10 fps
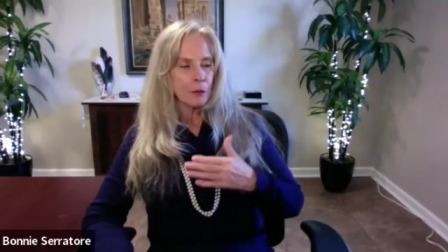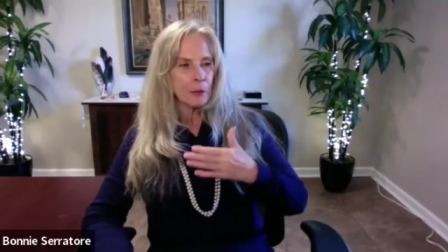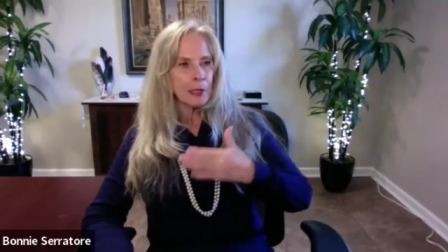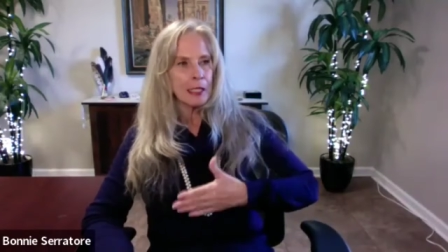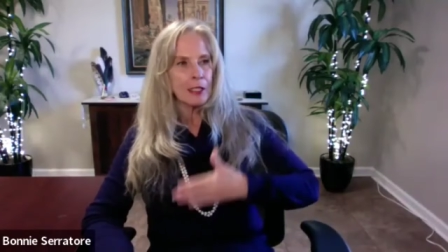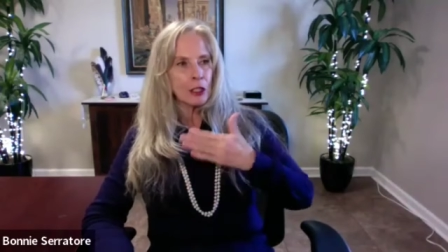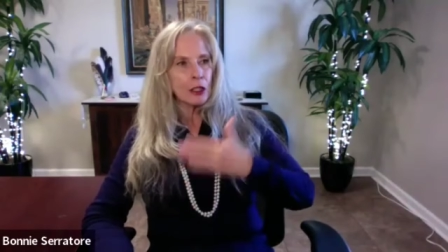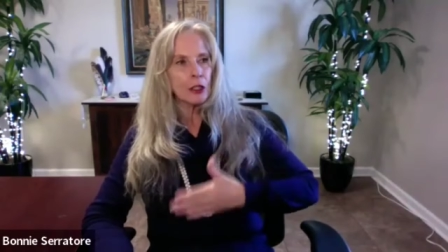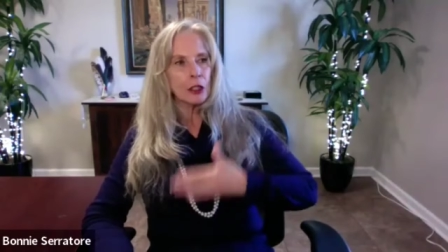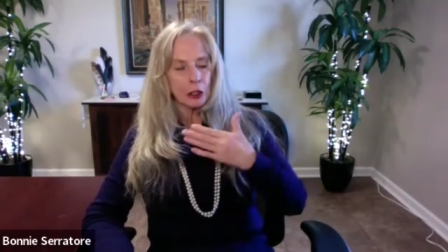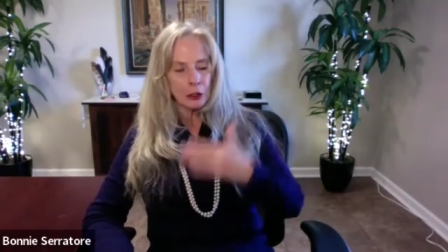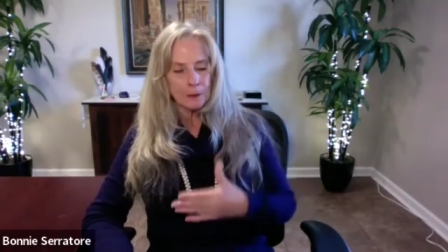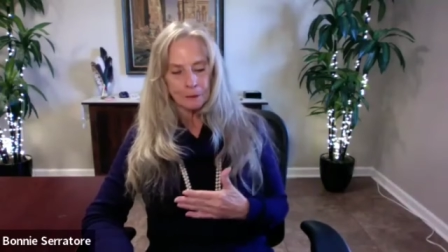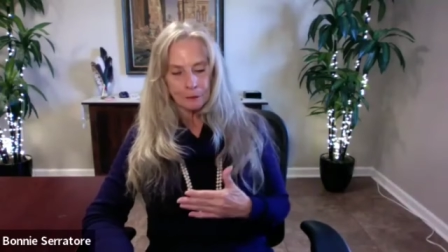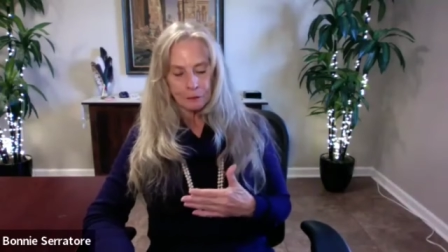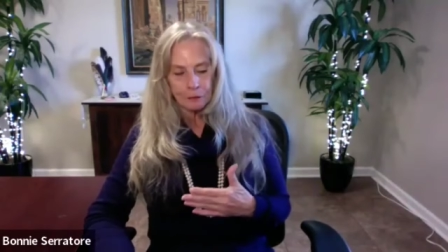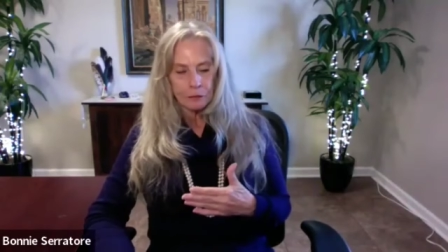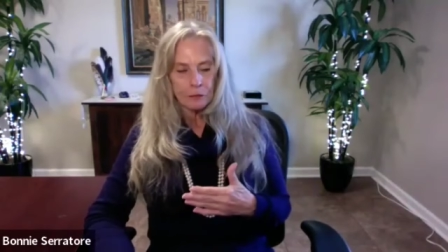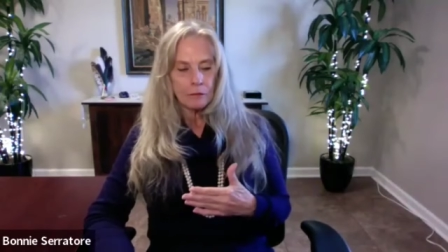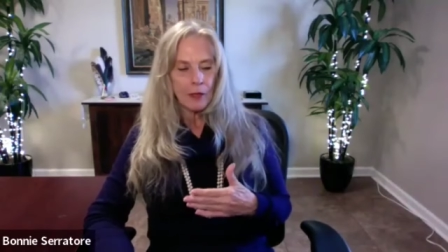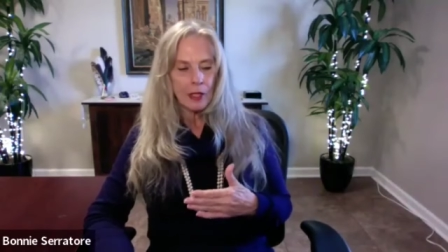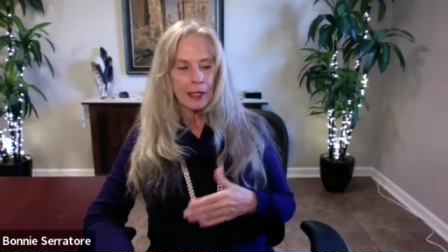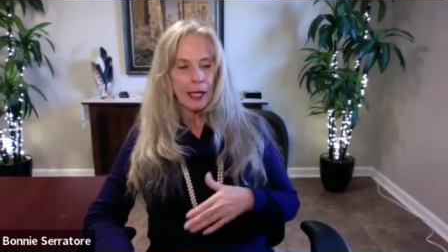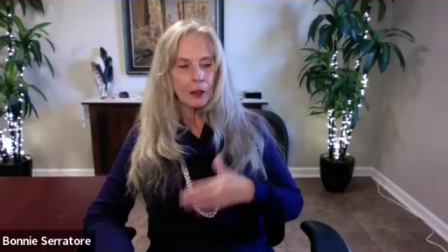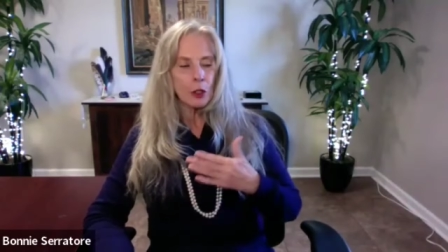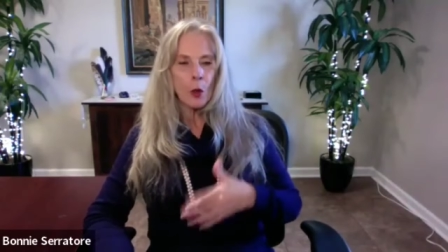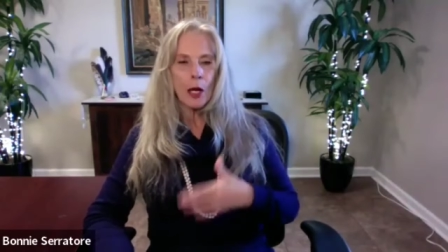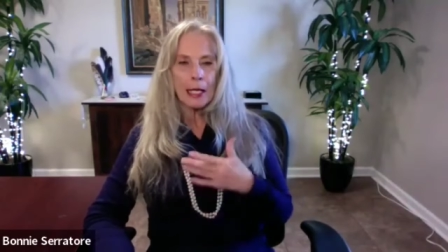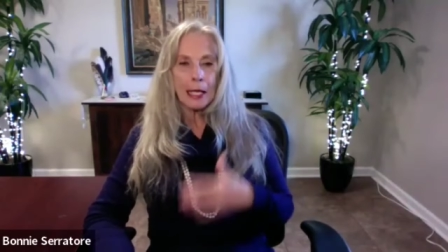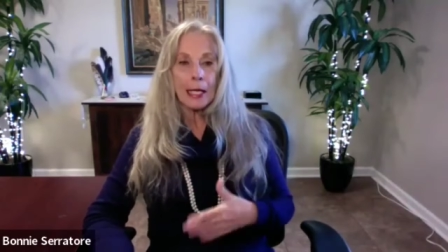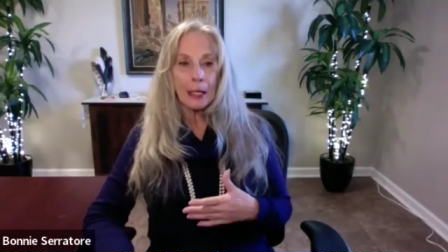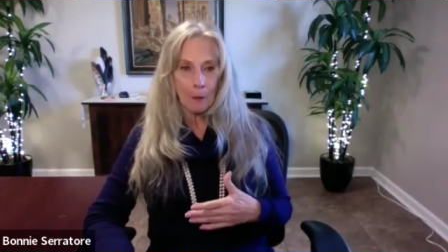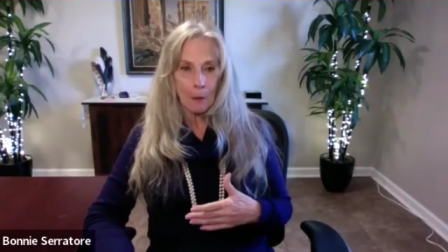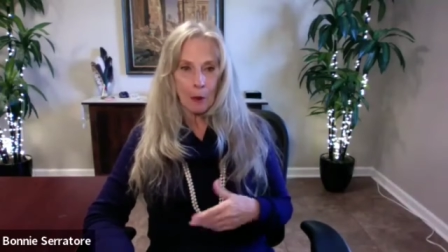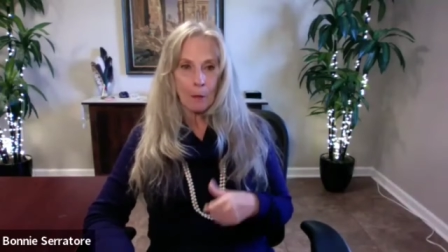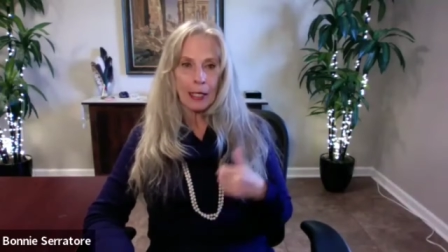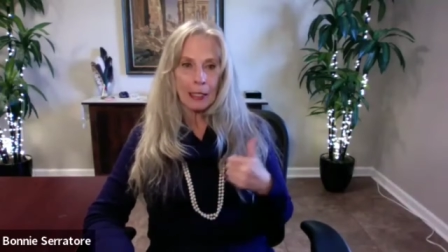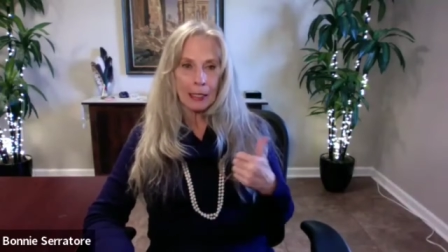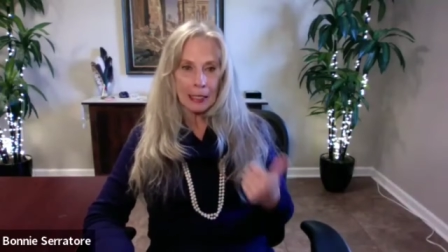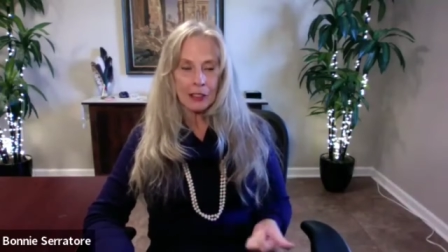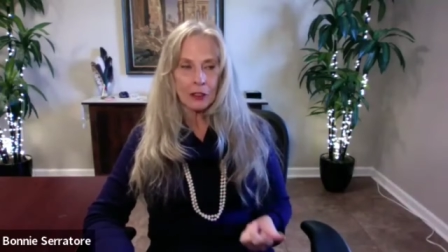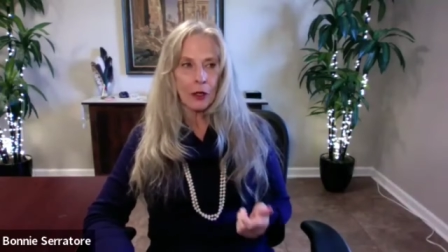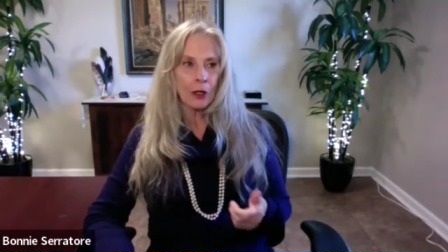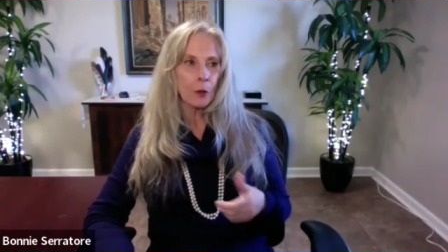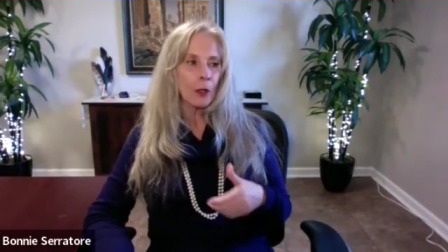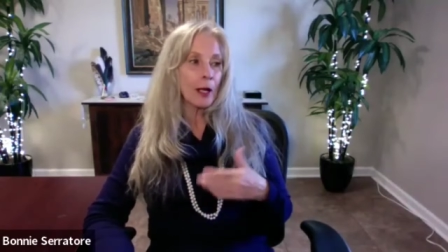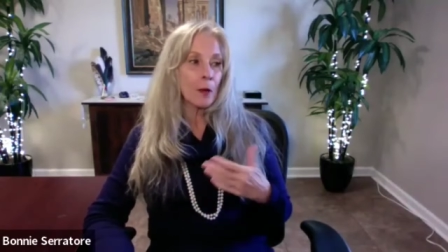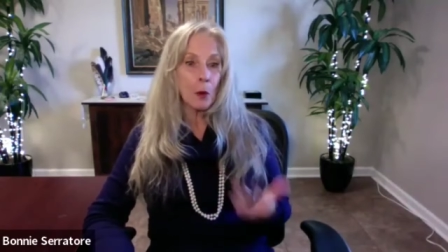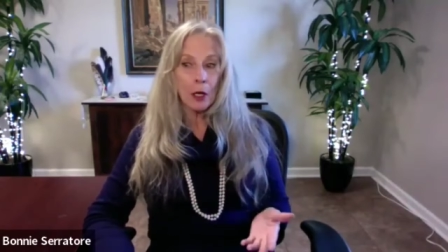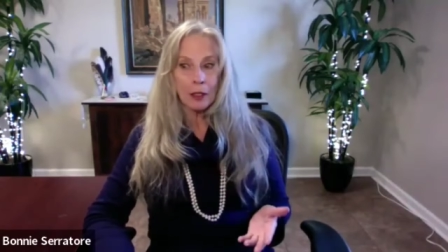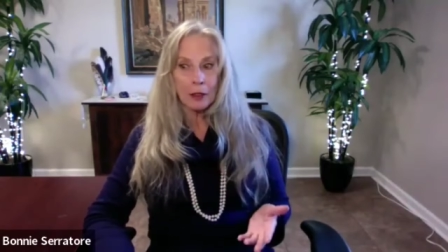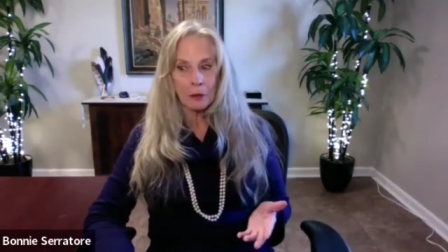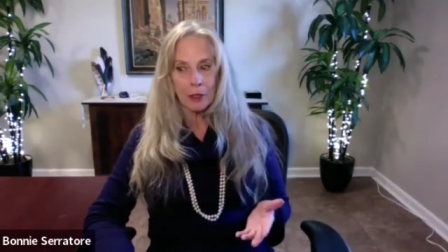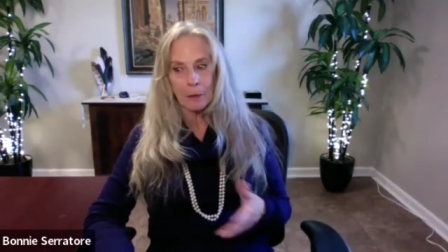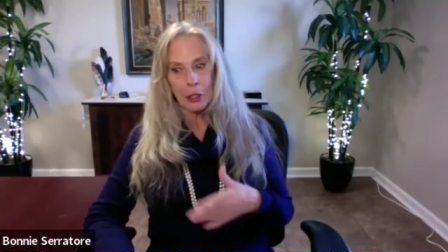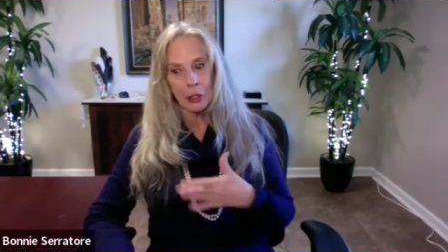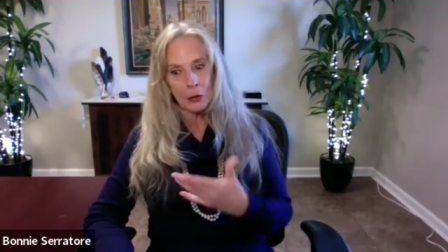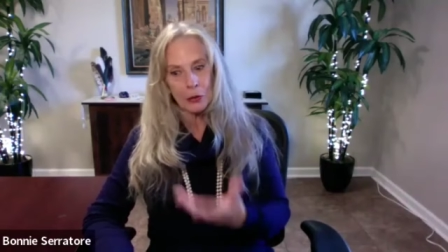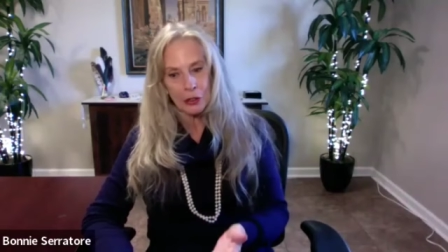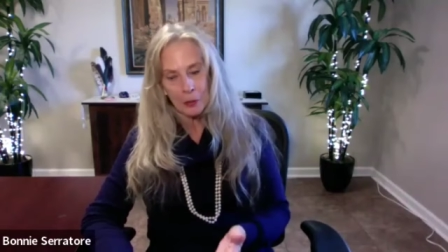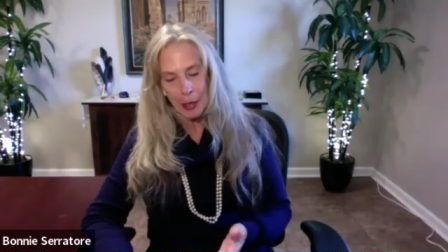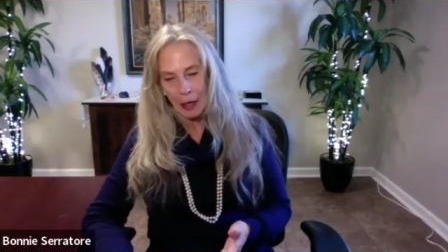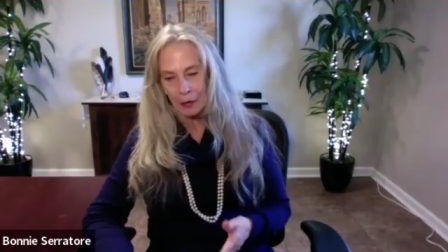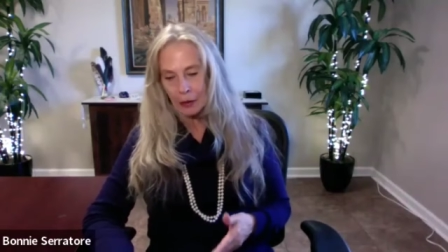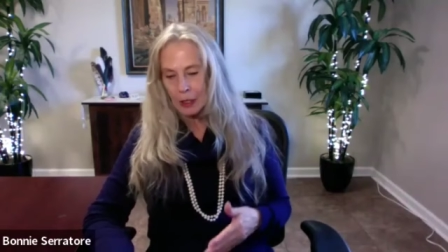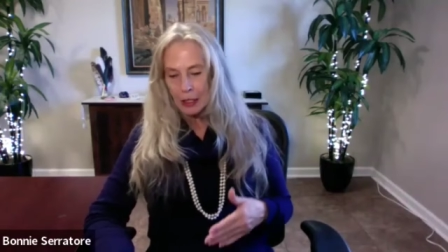we begin to learn that who I am, what my needs are, what I want, what I'm curious about,